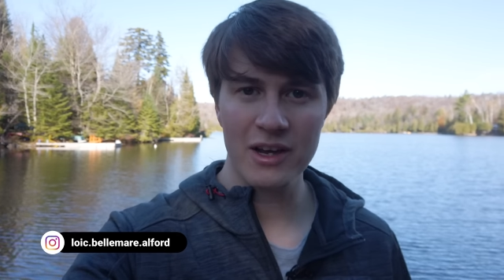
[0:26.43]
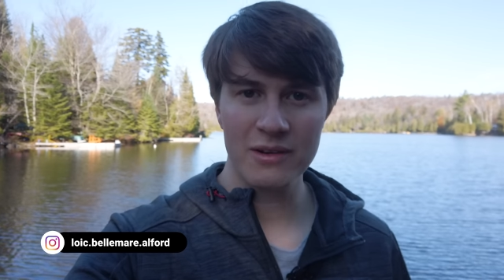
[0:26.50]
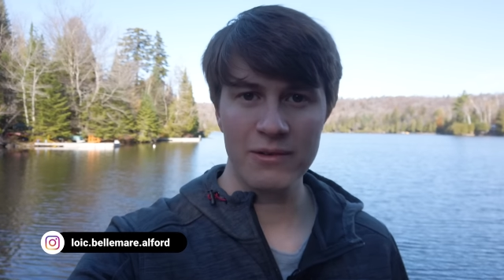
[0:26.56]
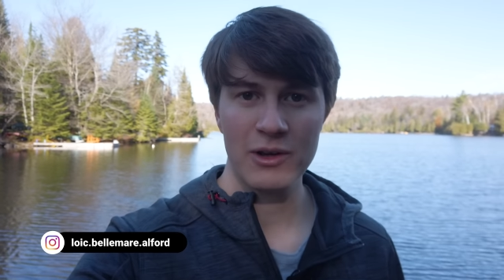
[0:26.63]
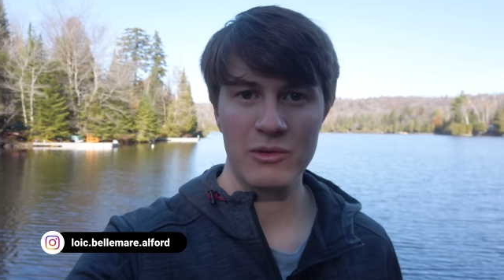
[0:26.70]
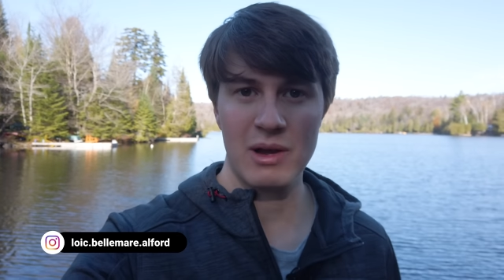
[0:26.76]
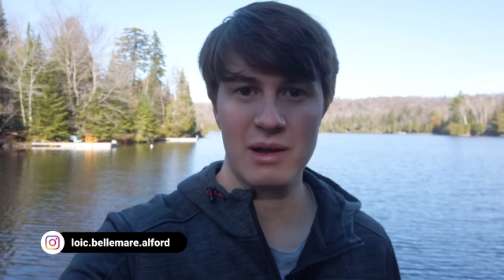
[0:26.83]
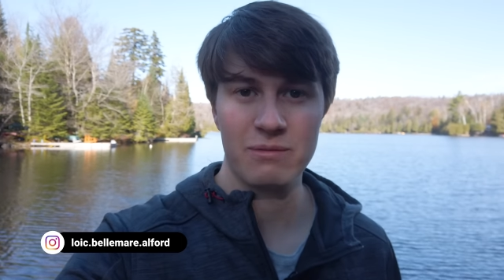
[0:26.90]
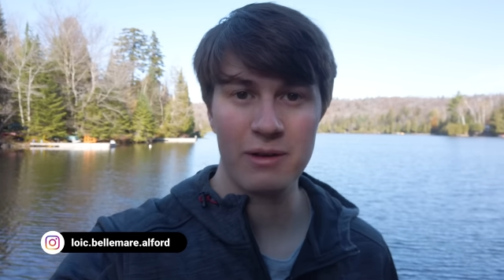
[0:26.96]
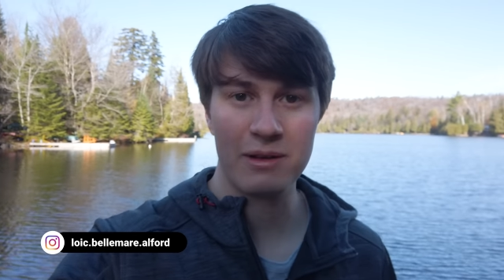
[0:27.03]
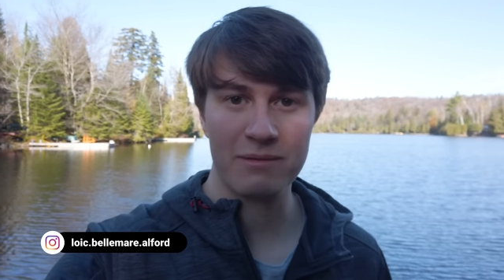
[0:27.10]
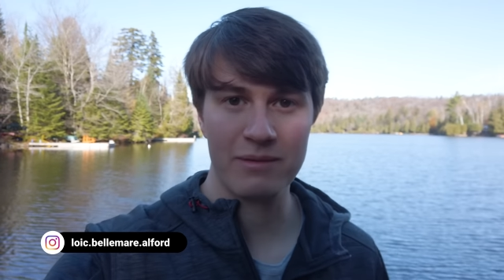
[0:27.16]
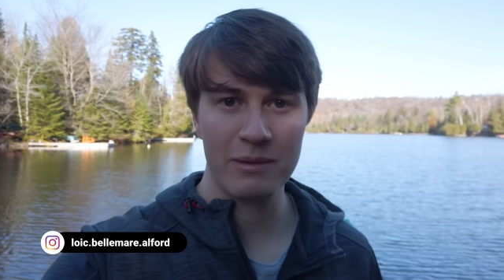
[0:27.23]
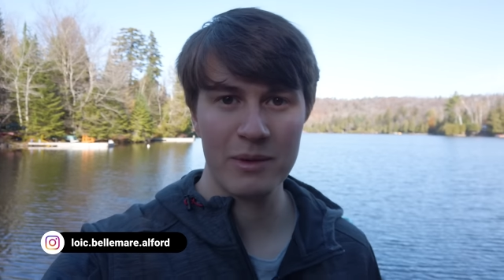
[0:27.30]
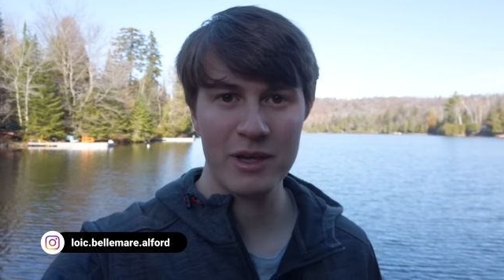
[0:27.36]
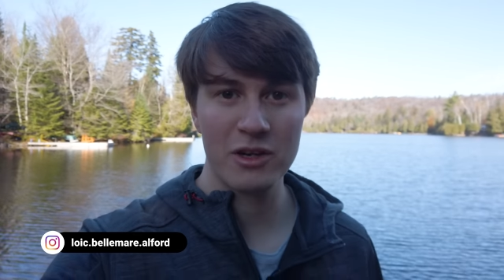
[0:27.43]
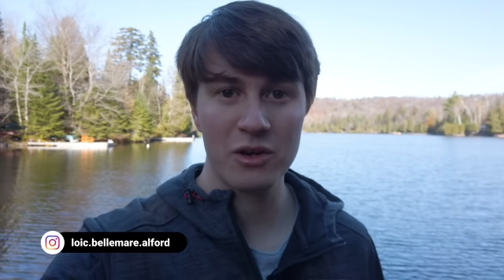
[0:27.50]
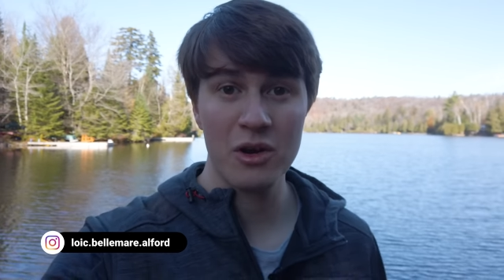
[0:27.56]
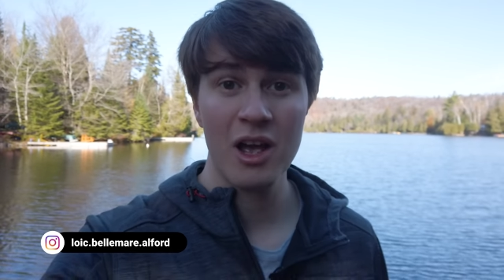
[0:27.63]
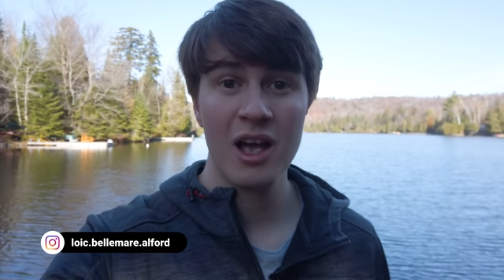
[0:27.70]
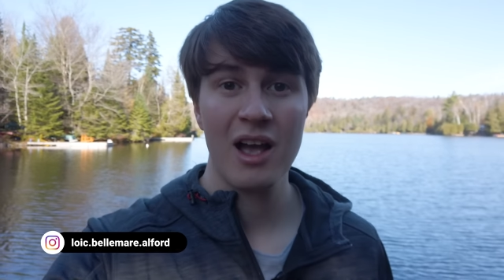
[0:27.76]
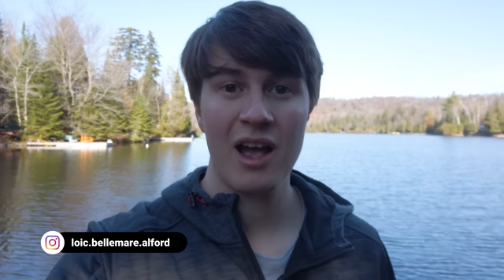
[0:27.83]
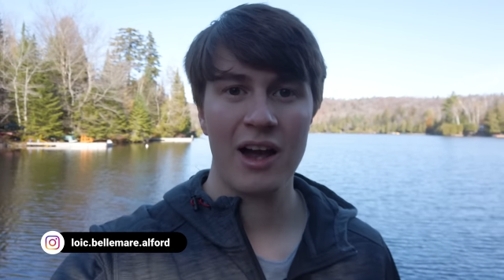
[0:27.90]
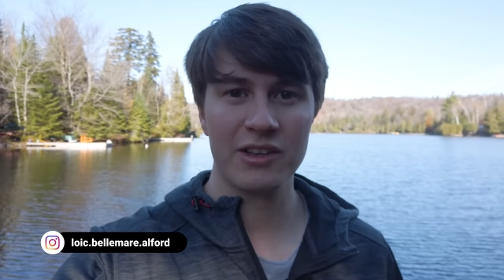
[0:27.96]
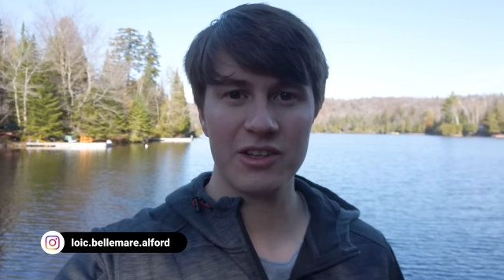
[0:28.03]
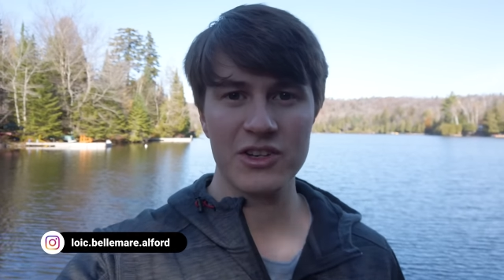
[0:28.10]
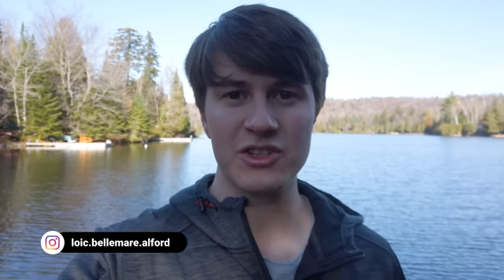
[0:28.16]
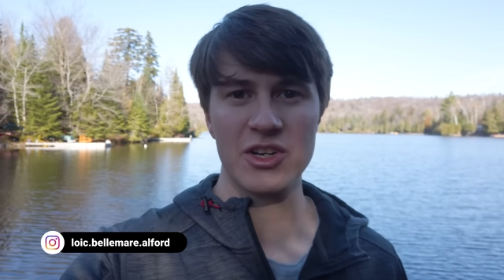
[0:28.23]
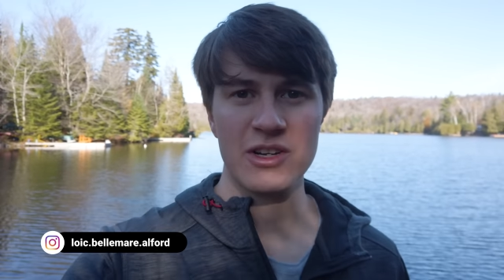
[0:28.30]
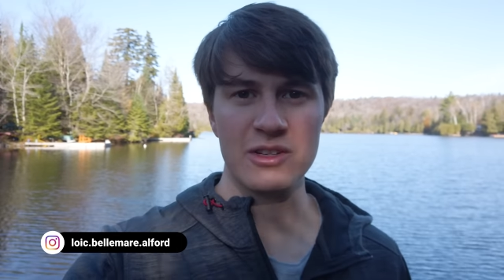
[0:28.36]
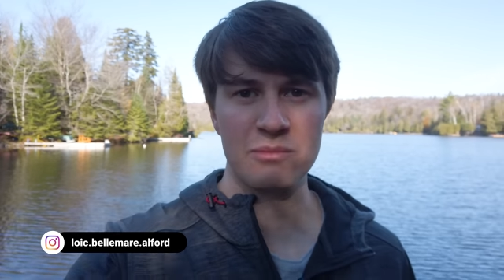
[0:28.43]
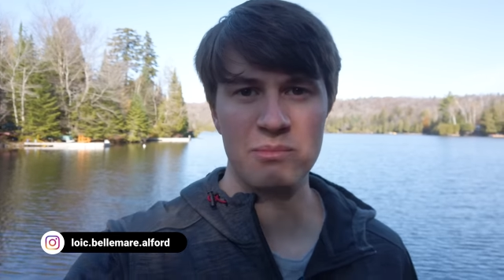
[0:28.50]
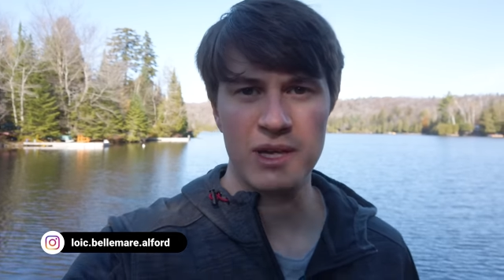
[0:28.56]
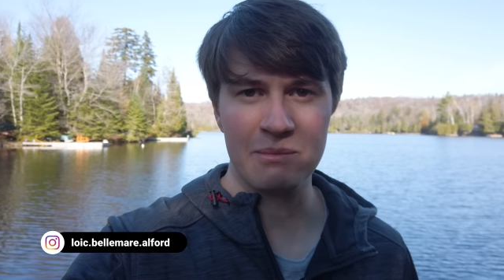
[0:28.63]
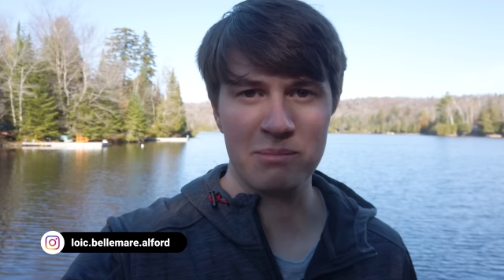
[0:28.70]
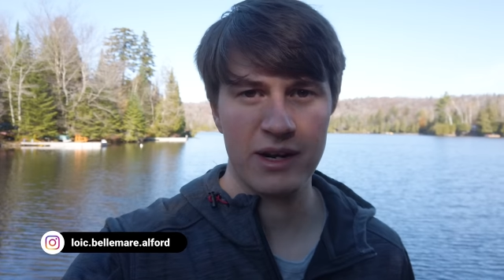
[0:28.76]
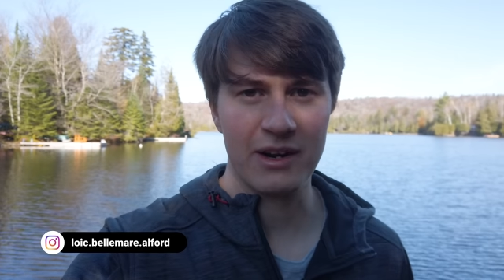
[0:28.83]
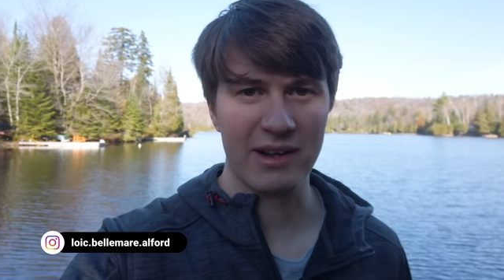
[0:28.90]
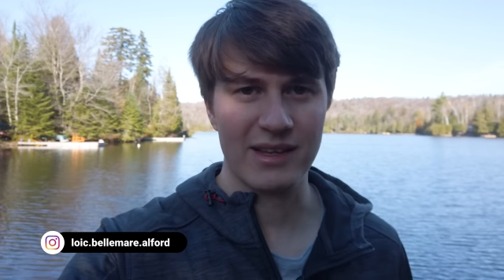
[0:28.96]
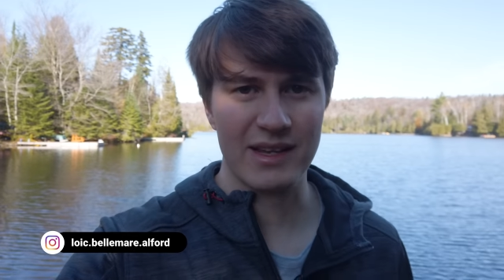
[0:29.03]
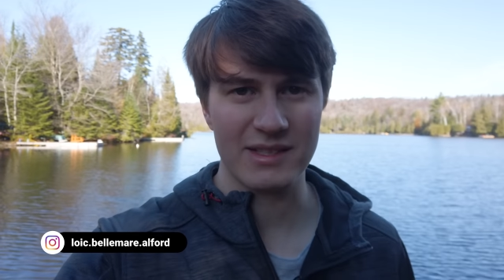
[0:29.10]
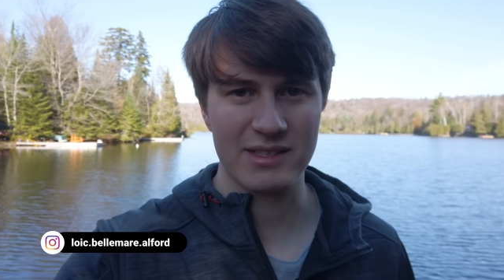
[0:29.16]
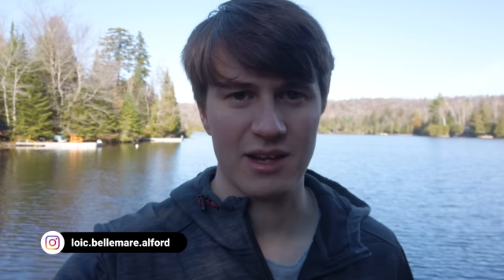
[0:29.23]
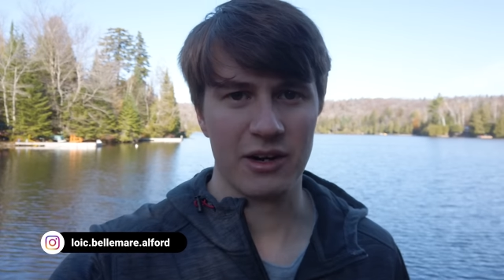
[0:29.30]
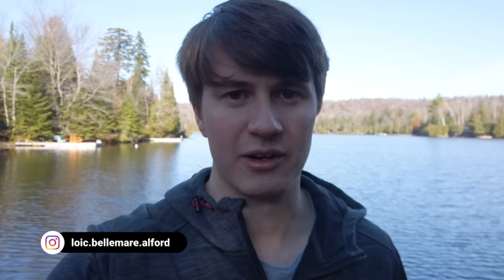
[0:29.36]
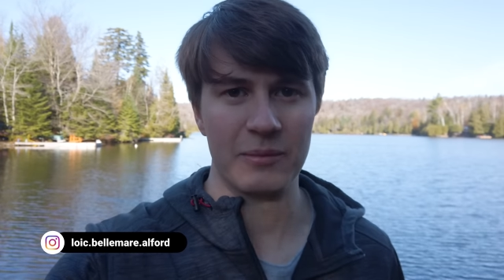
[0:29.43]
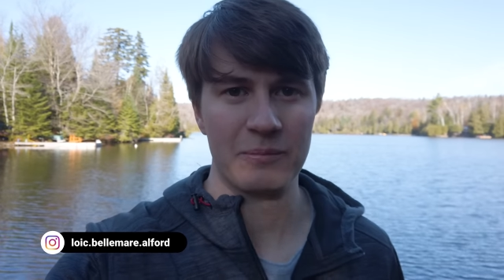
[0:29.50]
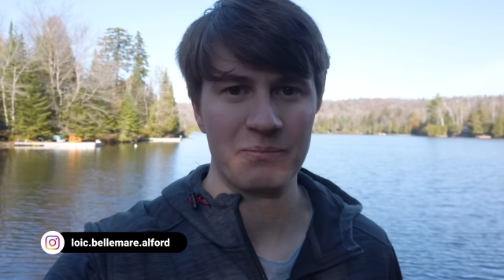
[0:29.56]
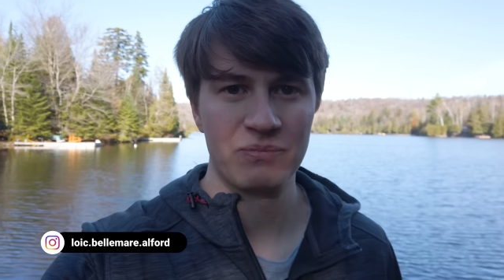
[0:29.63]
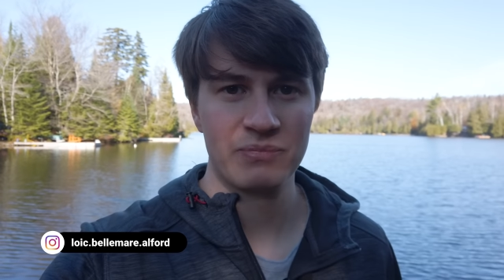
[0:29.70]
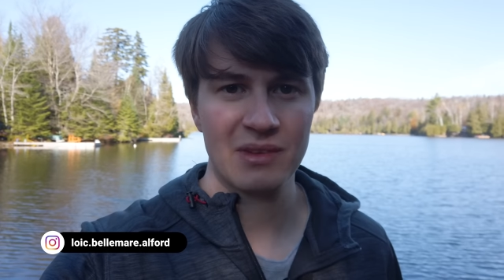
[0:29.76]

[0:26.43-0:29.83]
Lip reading: a young photographer and filmmaker on the journey to become better at this art.